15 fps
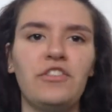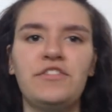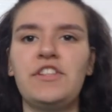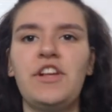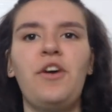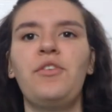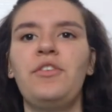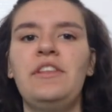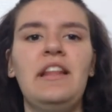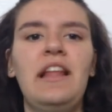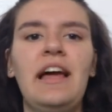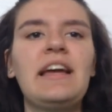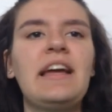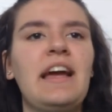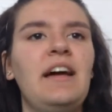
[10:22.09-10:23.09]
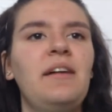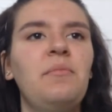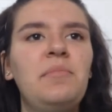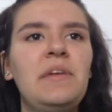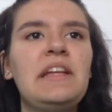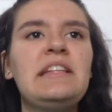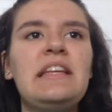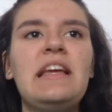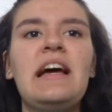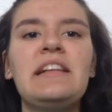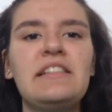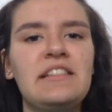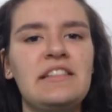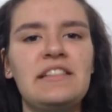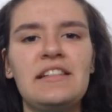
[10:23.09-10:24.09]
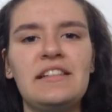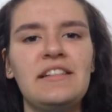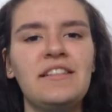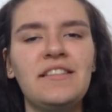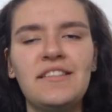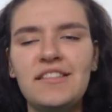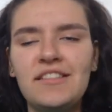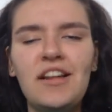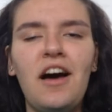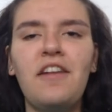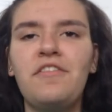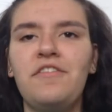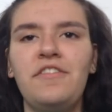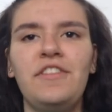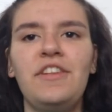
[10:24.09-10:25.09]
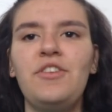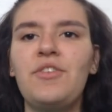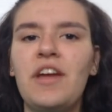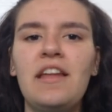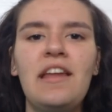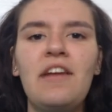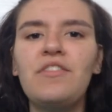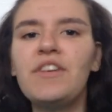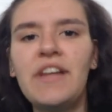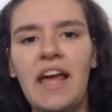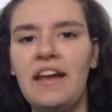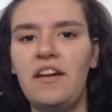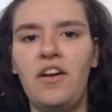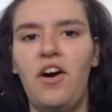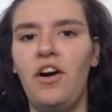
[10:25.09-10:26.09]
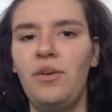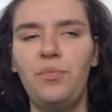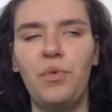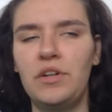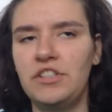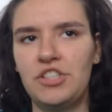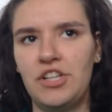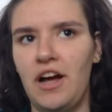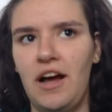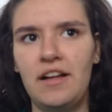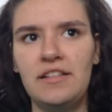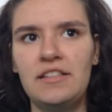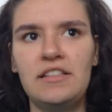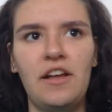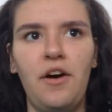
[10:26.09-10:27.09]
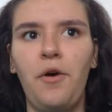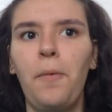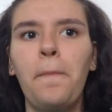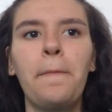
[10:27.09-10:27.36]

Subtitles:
So like BTS stuff, you can never get it all in one shot. So